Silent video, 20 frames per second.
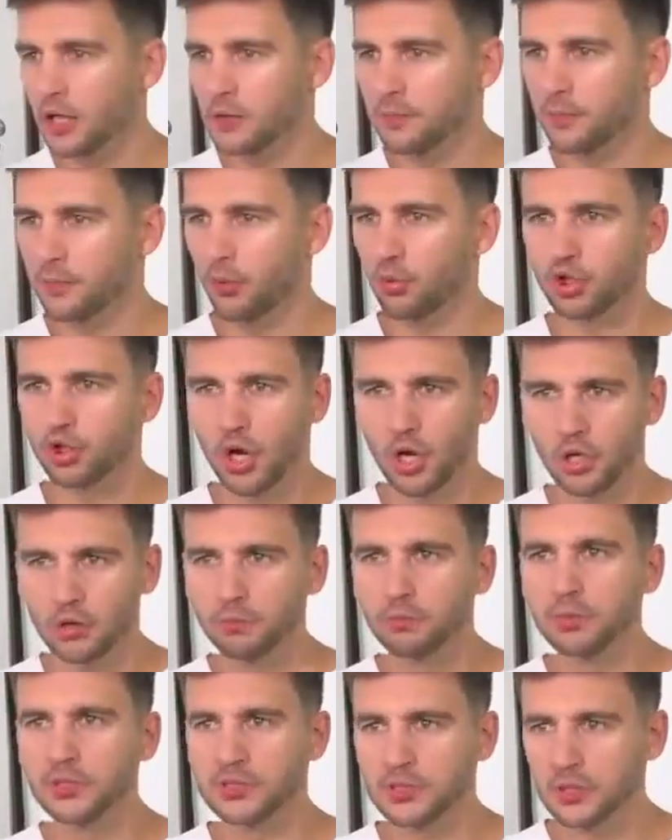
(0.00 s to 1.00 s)
But
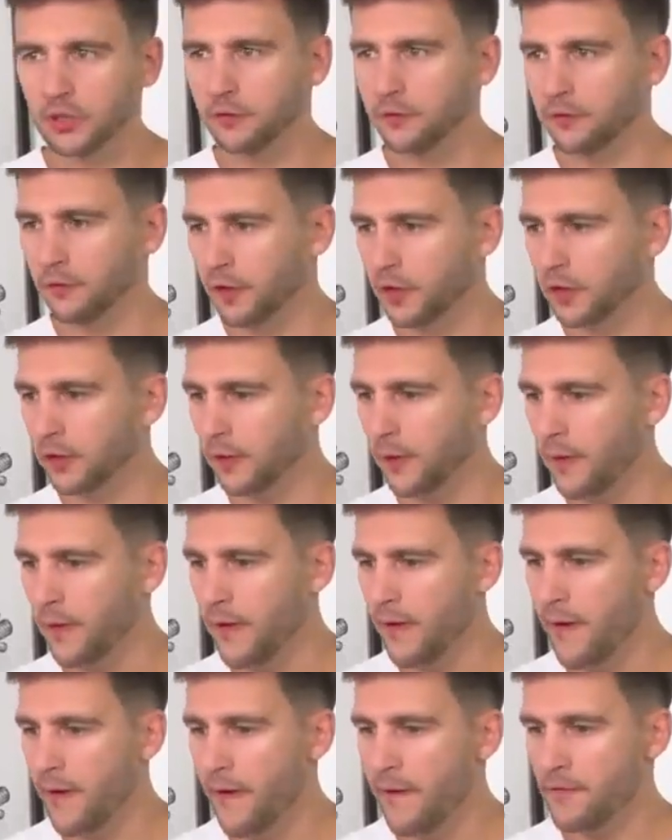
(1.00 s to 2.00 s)
what happens if you take
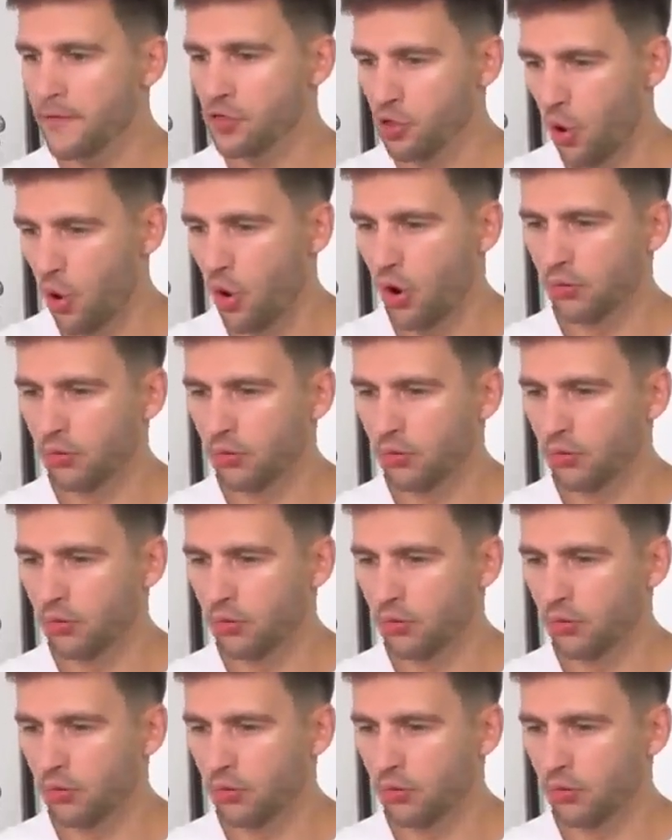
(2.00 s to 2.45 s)
that path in the